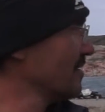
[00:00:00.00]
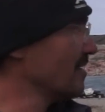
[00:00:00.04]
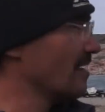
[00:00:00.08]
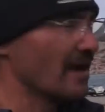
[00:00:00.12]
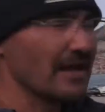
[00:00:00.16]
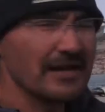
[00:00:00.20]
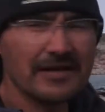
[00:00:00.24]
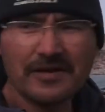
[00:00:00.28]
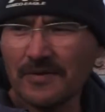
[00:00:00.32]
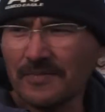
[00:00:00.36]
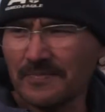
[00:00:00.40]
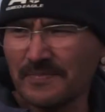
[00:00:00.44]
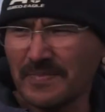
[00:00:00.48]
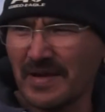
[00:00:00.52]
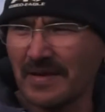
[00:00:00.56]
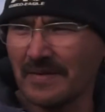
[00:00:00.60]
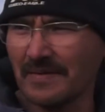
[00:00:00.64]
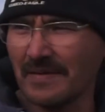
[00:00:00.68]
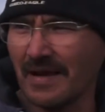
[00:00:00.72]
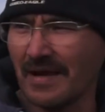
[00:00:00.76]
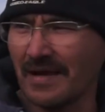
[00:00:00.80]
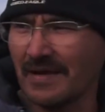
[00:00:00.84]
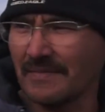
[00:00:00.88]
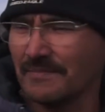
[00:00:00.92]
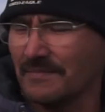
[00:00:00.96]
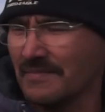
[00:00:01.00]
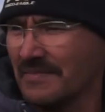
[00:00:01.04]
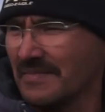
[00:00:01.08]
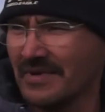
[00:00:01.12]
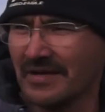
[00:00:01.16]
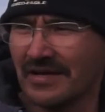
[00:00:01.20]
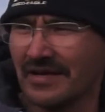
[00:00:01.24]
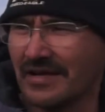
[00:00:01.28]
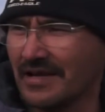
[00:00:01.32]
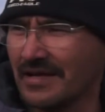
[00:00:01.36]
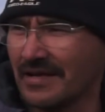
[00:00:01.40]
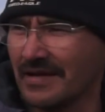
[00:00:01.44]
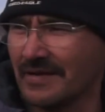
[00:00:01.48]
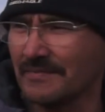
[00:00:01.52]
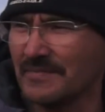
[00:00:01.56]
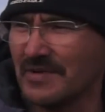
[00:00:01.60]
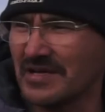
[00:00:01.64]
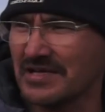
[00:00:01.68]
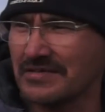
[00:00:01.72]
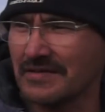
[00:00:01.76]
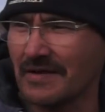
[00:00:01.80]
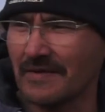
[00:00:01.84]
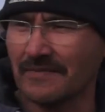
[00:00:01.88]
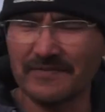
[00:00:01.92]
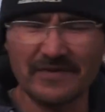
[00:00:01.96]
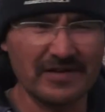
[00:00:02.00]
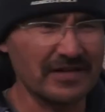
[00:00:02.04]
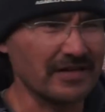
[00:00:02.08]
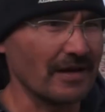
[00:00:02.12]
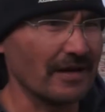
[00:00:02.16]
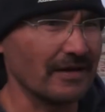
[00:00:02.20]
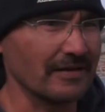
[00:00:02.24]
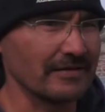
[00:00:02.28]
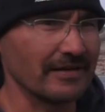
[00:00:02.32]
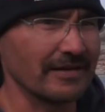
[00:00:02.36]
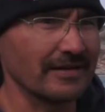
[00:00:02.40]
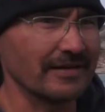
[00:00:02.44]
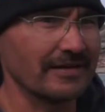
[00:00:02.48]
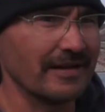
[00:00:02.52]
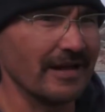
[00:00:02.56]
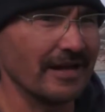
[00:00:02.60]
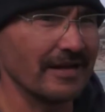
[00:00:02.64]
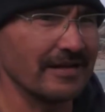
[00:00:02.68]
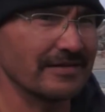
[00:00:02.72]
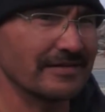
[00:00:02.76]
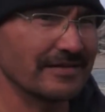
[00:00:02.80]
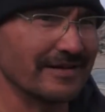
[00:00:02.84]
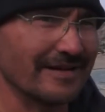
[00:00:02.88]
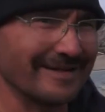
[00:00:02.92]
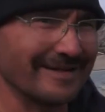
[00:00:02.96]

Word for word: I could be, I'm getting mixed up with all the days